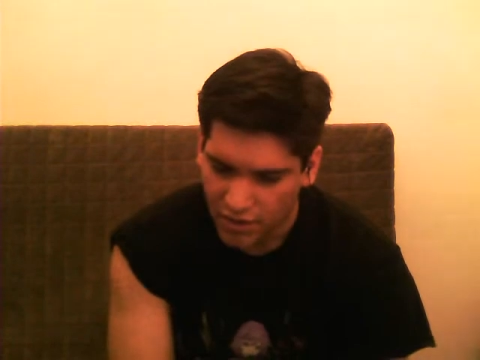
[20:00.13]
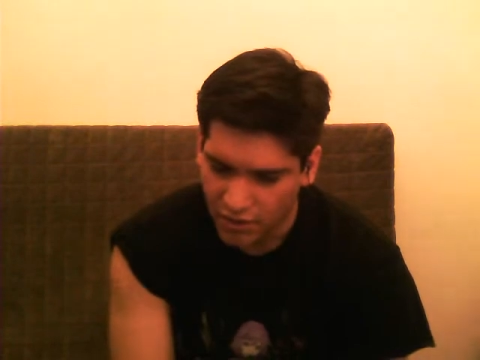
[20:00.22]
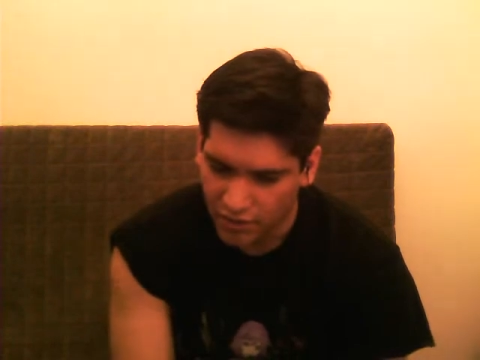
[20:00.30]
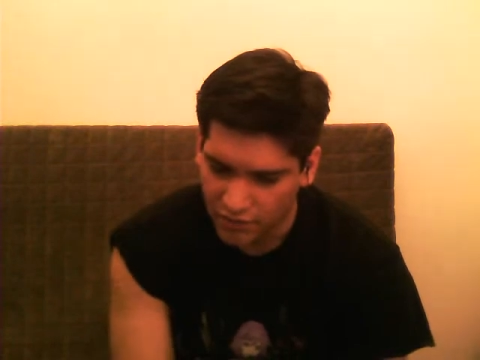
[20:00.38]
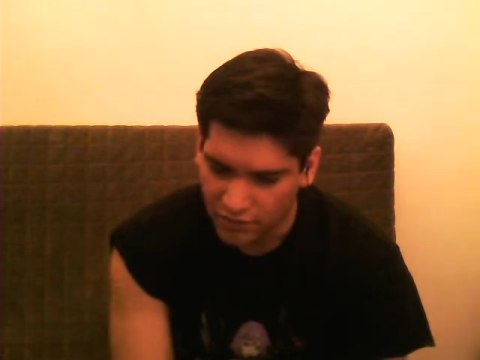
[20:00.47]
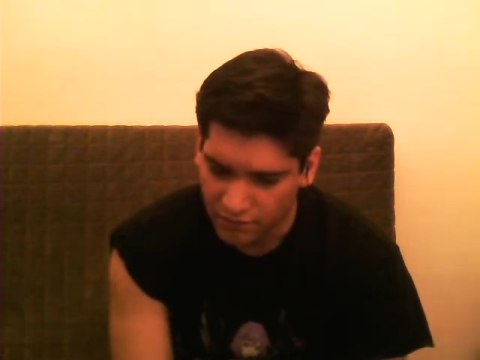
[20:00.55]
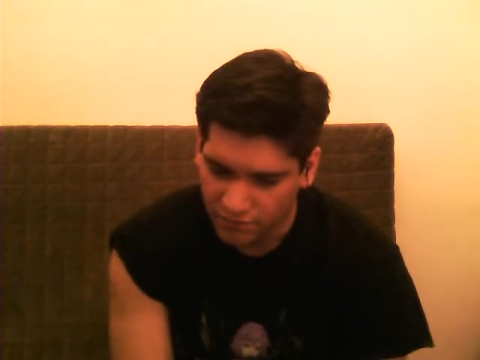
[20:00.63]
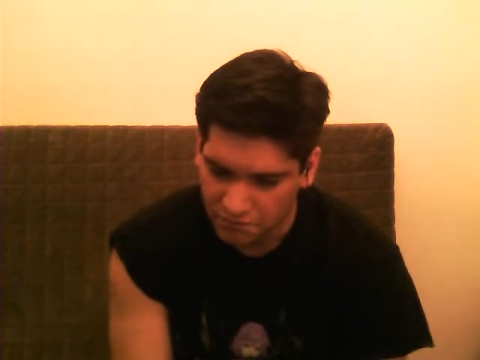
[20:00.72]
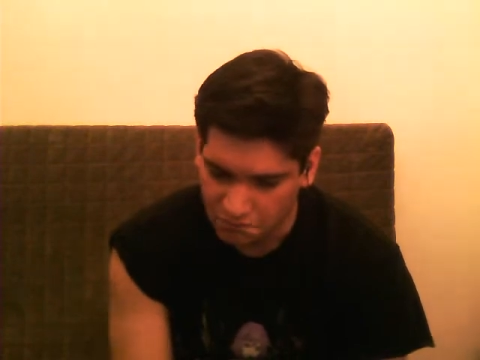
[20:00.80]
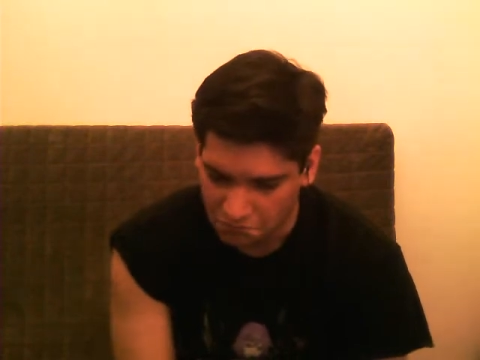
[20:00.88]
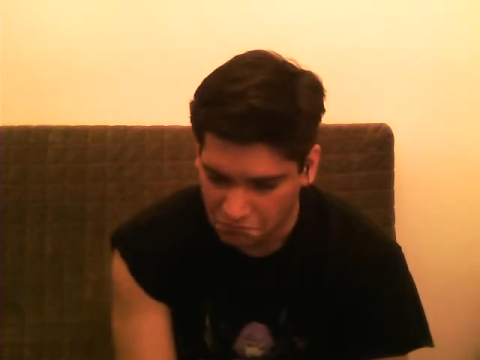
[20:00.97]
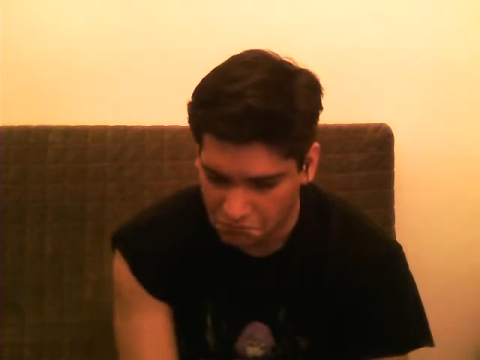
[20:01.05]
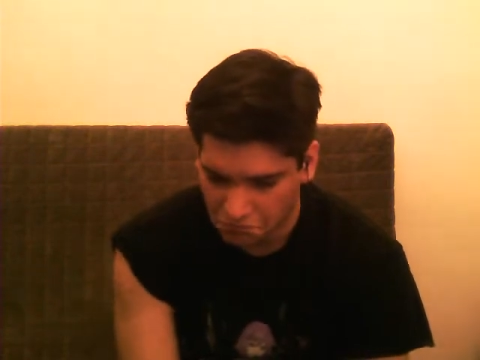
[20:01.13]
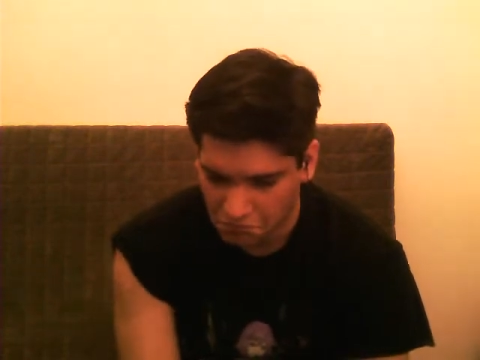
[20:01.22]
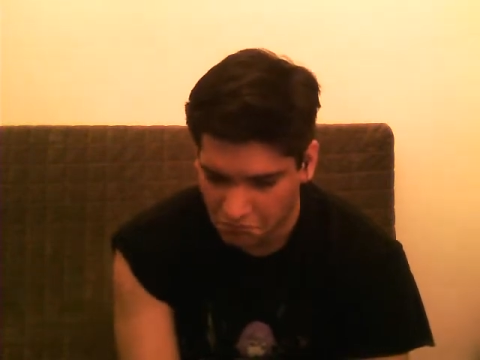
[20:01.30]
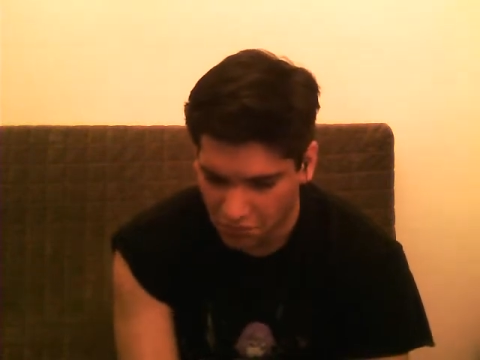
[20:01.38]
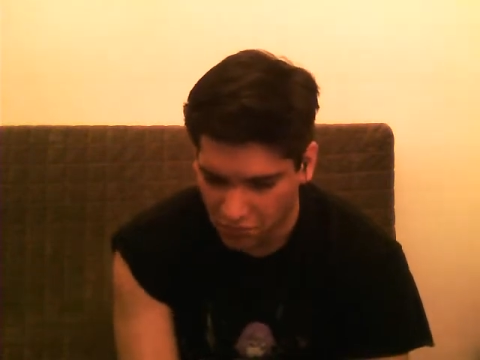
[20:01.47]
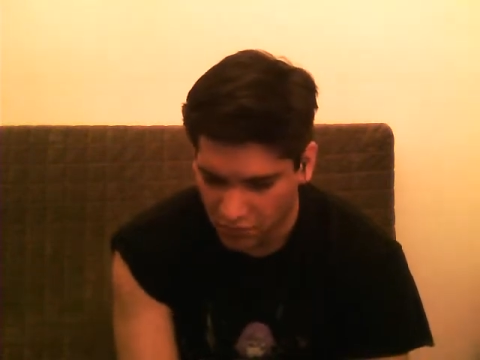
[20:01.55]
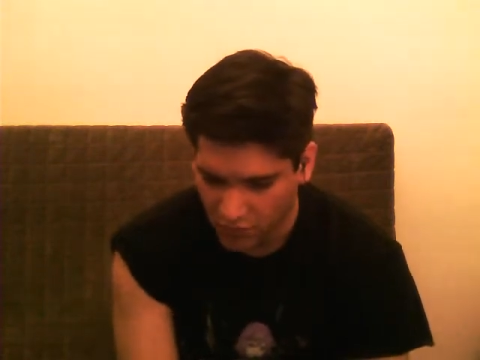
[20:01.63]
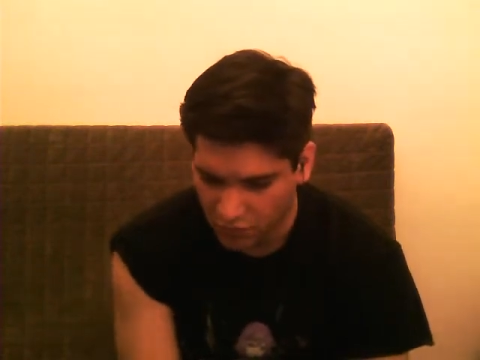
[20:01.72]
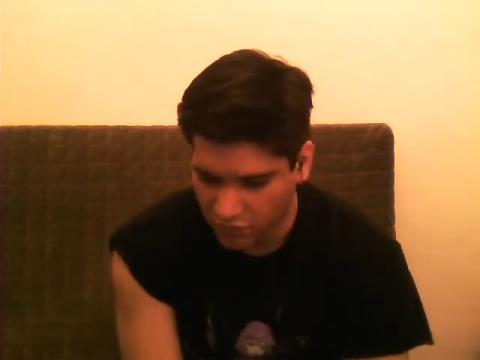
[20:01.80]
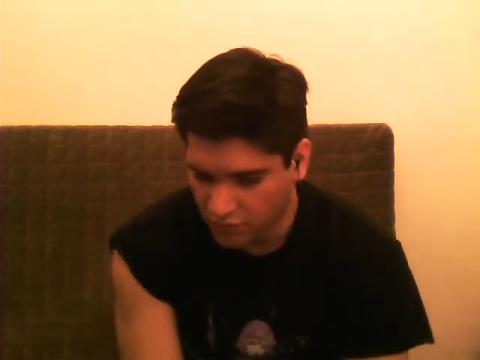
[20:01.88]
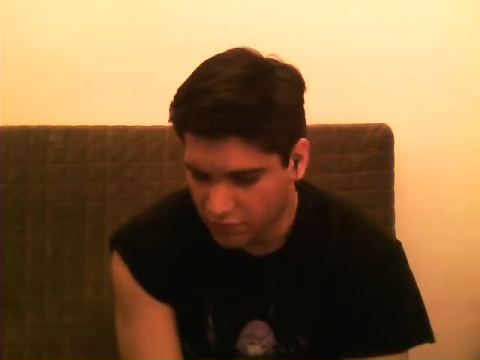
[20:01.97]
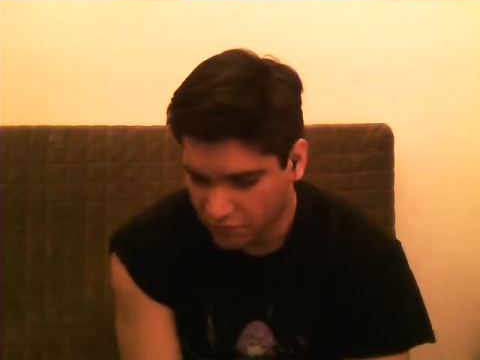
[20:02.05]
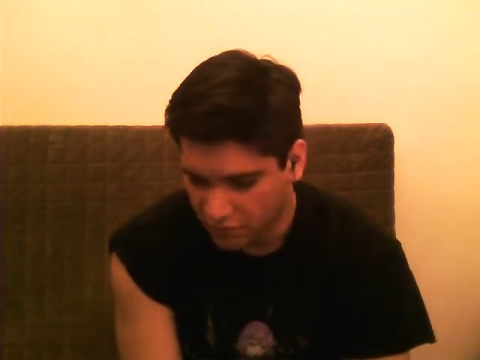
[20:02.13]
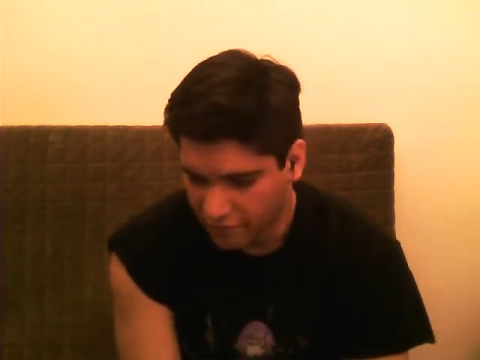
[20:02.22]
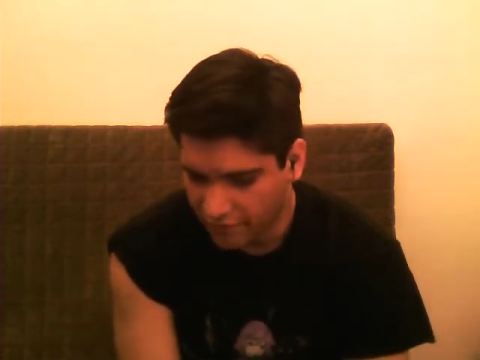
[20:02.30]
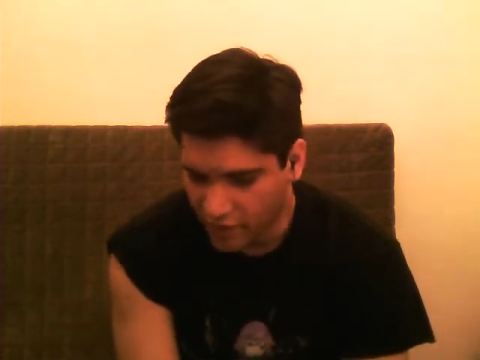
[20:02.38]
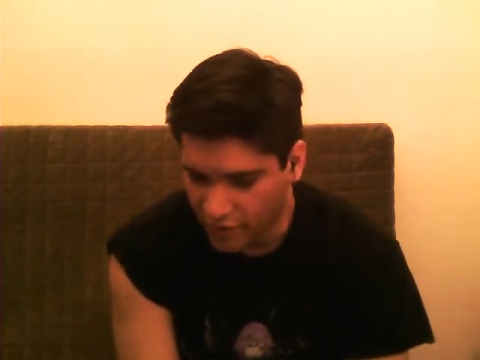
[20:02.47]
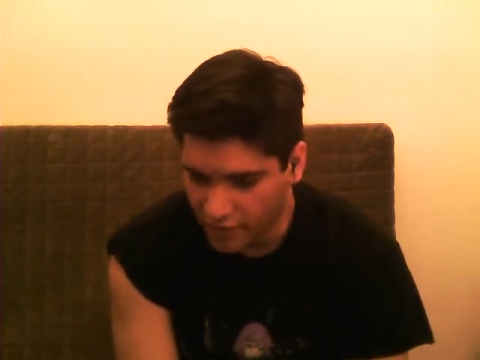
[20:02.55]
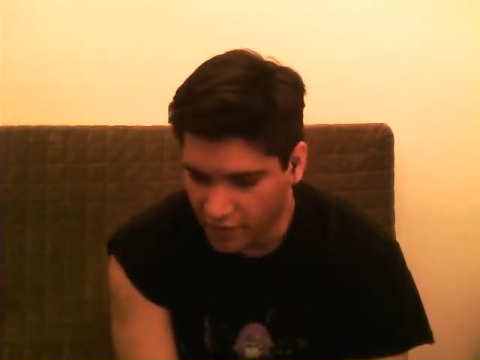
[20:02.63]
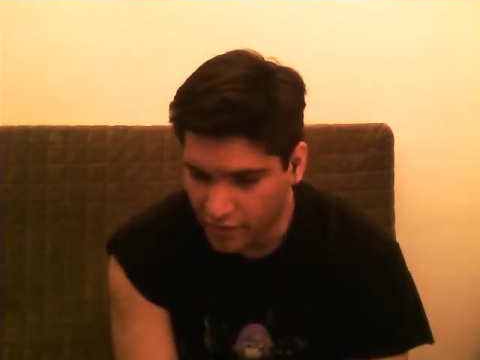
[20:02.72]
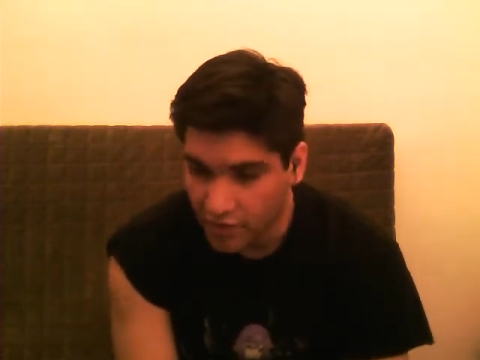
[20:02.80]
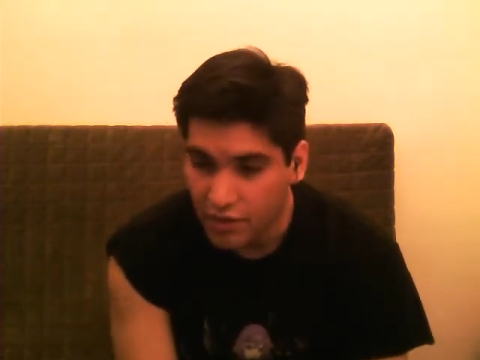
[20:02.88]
and it was fun.